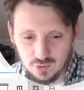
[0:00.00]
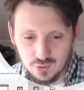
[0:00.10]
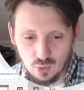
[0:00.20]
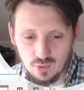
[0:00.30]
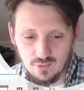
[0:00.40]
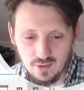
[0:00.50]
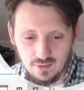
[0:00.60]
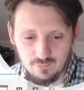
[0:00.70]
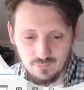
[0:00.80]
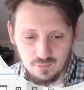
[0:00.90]
the only
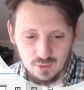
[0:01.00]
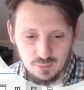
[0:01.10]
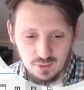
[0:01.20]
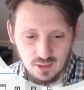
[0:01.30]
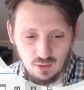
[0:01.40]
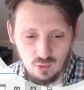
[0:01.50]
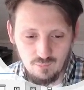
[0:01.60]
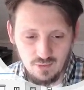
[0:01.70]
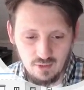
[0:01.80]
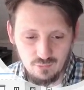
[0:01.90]
thing which we
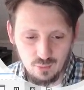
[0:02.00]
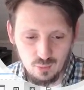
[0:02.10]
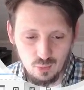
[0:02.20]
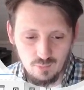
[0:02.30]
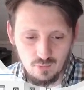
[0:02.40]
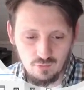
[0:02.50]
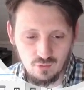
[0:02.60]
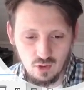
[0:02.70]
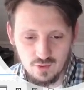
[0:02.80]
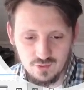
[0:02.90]
now have to do, of
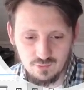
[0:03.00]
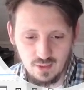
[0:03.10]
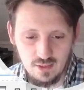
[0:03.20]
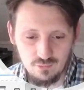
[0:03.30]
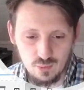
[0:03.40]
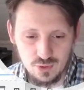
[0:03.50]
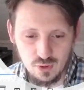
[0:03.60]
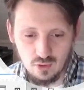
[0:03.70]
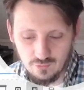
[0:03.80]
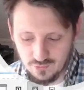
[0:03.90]
course, we have to
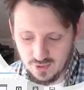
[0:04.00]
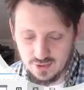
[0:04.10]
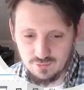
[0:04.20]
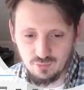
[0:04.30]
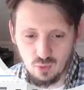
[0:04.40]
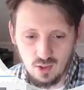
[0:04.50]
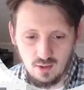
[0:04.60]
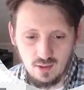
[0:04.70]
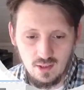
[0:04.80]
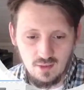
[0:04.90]
solve this
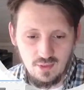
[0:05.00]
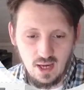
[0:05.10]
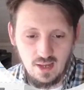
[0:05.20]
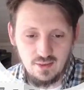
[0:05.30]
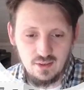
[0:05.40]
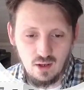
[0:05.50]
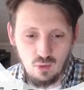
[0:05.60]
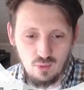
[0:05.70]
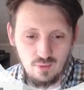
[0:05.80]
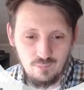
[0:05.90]
for the
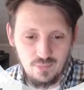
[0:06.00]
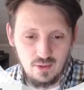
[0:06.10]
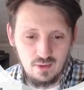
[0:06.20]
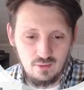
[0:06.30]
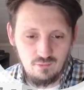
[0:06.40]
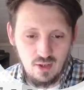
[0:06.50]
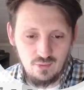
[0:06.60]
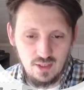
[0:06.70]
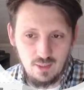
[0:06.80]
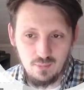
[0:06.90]
unknown
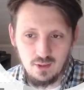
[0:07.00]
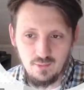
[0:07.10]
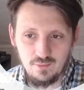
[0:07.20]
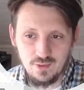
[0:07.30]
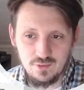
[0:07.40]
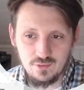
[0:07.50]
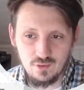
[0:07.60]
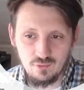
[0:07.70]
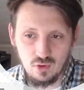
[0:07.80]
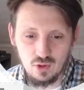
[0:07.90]
variable, and this is
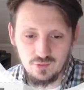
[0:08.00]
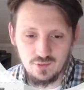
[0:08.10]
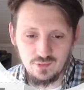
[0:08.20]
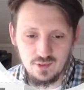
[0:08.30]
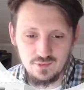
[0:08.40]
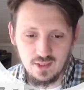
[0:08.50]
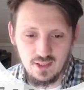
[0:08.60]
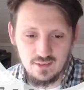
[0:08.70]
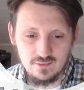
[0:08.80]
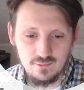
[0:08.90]
of course in this
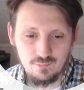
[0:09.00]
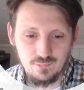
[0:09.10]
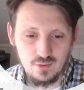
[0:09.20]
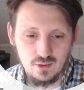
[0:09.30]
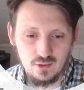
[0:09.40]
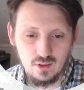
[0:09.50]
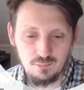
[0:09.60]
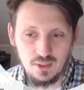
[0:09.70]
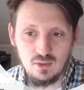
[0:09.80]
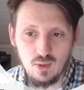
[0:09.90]
case
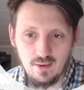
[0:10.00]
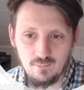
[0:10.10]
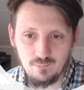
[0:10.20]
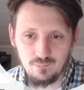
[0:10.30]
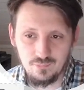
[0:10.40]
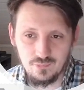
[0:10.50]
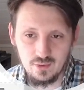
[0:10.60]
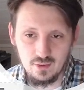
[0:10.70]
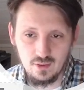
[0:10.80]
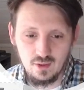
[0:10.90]
P1.
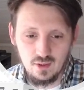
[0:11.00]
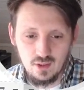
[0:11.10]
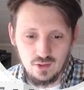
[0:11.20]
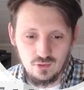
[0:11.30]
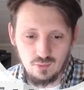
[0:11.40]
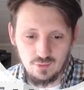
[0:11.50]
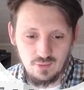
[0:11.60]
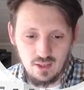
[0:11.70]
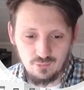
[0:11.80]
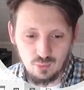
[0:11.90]
So what
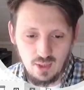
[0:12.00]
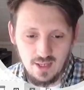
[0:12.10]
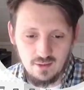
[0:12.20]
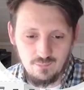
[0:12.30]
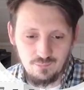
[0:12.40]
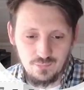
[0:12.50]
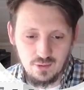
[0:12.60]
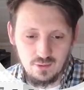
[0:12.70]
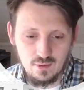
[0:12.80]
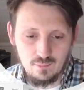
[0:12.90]
we have to write,
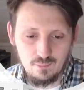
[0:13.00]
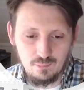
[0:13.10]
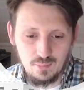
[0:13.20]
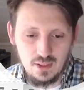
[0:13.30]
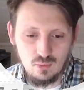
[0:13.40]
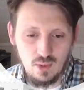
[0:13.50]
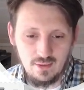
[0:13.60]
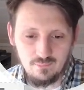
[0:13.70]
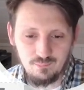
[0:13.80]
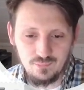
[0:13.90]

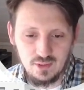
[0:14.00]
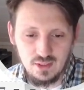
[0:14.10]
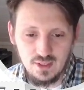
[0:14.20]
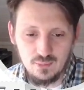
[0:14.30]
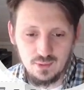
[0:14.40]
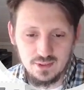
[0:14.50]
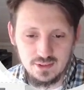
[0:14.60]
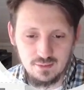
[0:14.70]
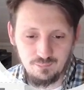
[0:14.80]
P1 equals